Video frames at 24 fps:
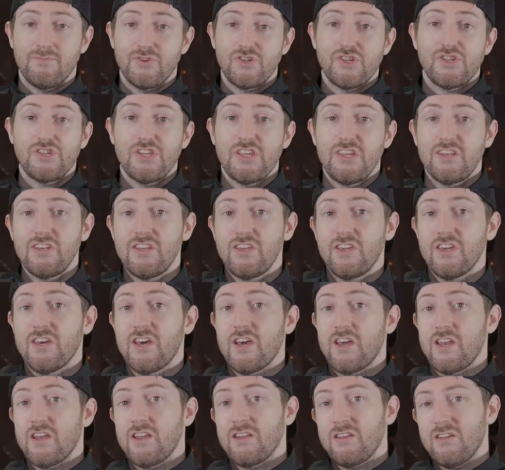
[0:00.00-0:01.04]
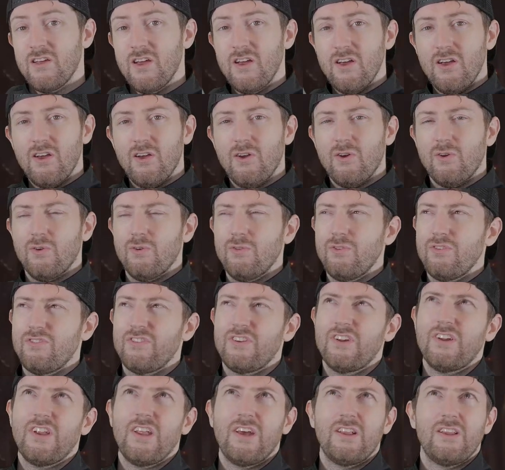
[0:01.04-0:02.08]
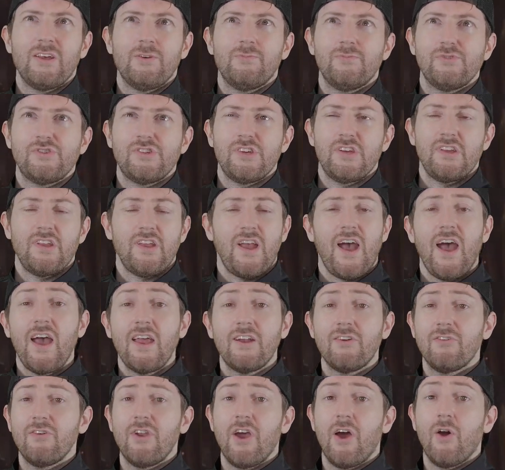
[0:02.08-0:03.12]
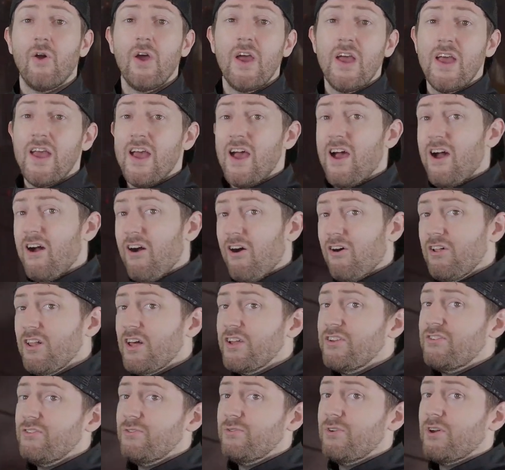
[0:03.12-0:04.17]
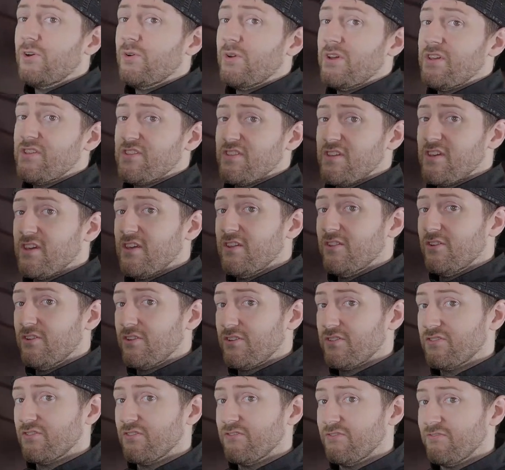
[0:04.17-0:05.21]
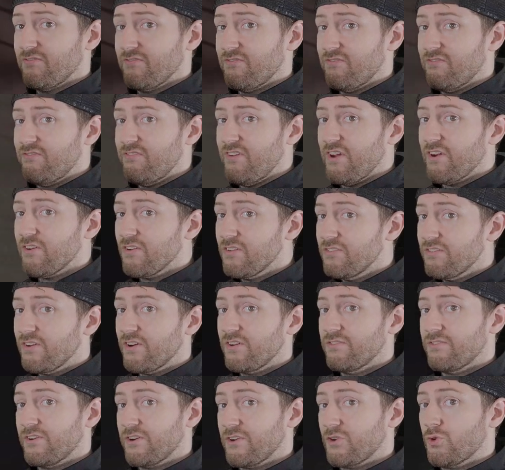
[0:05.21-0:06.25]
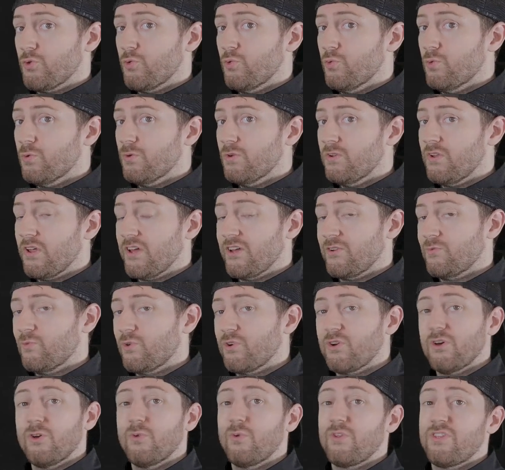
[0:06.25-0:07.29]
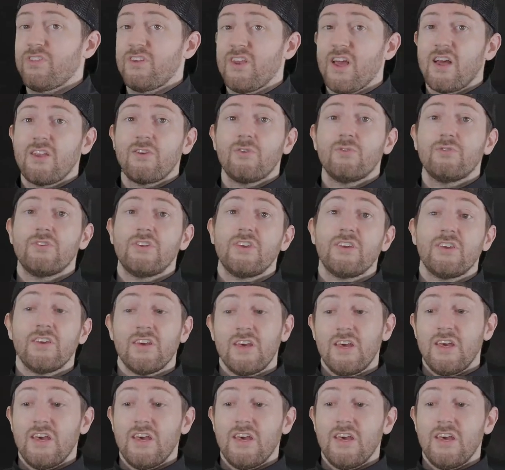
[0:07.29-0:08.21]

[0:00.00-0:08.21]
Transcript: machine gun. Or is it an LMG? I don't know. All I do know is it looks very, very, very cool and will go with not only